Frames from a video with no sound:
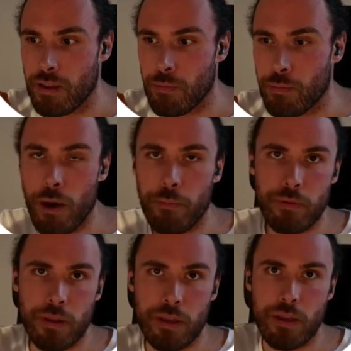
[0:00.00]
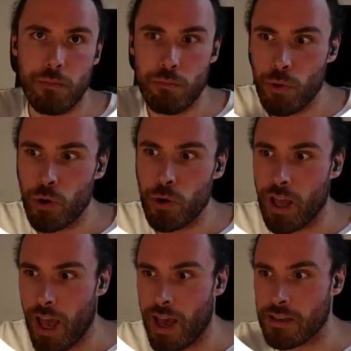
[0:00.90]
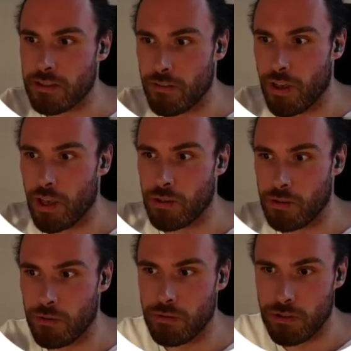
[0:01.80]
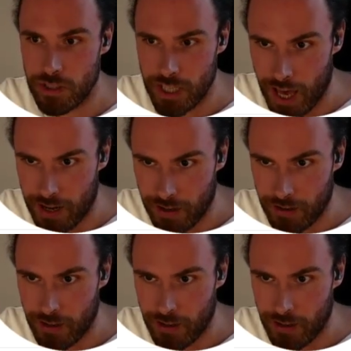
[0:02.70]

the property mood has the value sad,